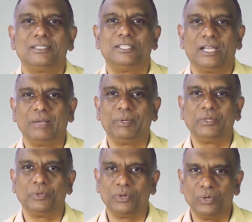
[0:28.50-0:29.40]
this
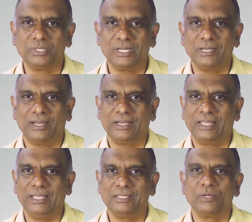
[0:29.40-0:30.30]
gentleman who goes in and
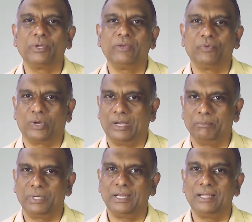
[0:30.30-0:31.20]
he is looking for an
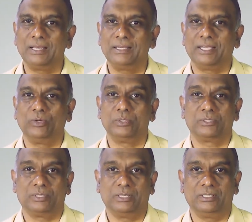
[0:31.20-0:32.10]
umbrella. He goes
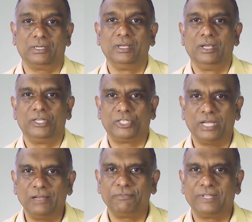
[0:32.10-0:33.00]
to the
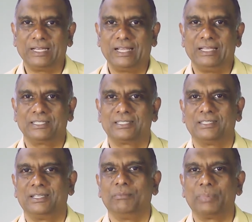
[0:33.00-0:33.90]
shelf that has
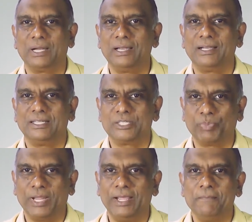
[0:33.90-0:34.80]
the umbrella
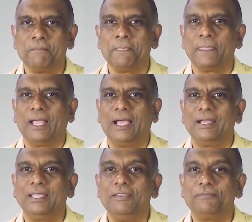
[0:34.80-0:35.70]
display
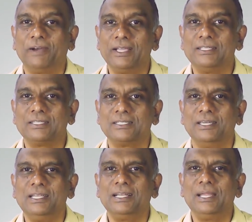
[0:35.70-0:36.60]
and he finds
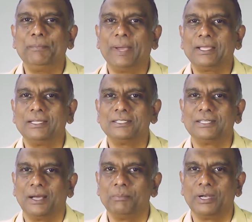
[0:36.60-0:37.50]
neatly
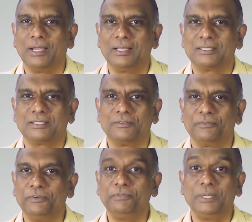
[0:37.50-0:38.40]
packaged umbrellas,
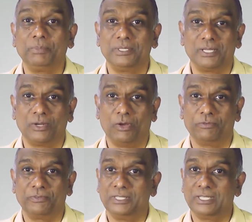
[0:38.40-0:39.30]
50%
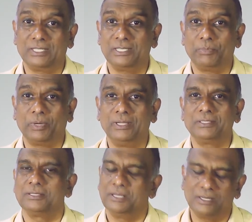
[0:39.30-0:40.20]
off. He checks the
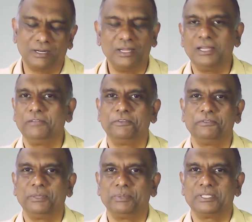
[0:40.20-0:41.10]
price, really
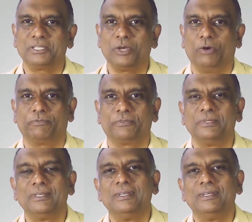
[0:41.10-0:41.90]
50% off.